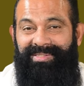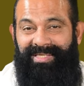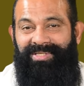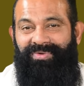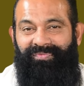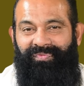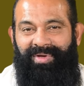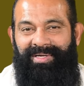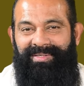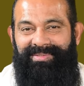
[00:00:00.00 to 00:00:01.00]
till the
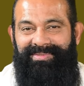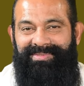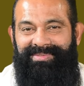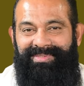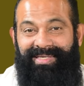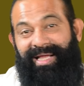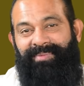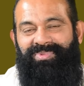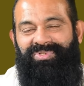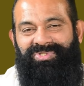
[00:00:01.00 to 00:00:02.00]
field,
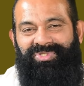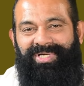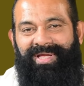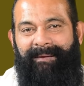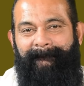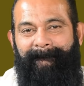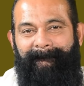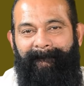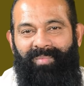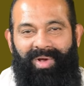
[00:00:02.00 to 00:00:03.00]
climb the tree,
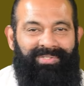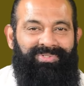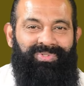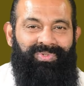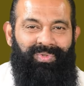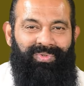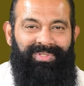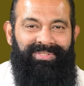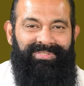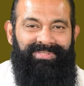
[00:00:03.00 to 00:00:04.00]
cut the
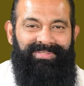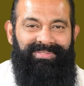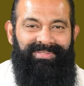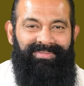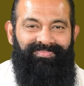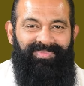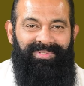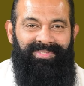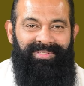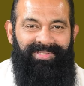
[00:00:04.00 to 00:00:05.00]
coconuts,
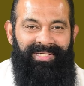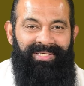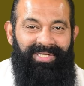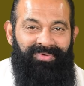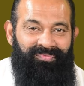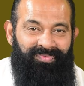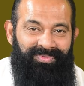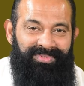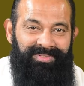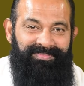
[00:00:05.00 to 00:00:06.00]
eat that
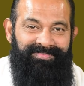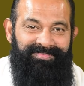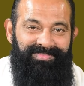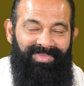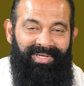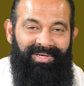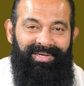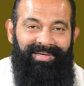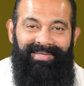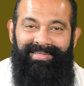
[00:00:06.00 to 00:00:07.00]
fruit,
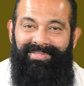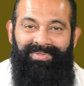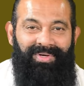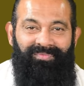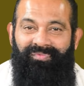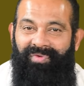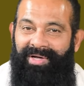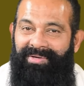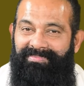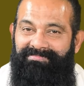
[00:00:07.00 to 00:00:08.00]
you can
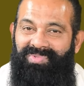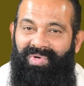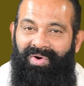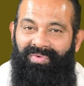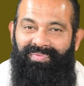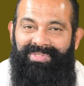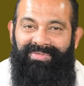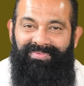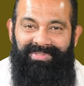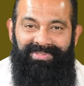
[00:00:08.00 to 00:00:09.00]
find you always
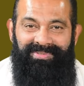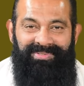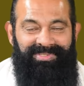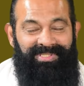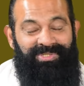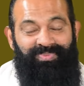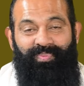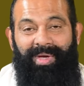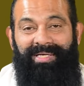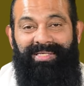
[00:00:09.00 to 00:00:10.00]
have a six
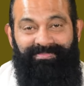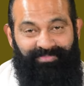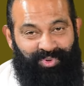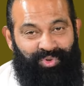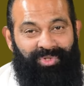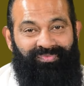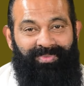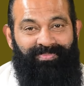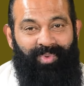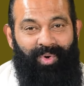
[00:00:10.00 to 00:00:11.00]
pack, a
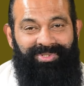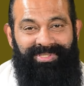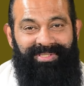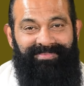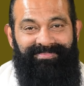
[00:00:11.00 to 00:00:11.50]
beautiful body.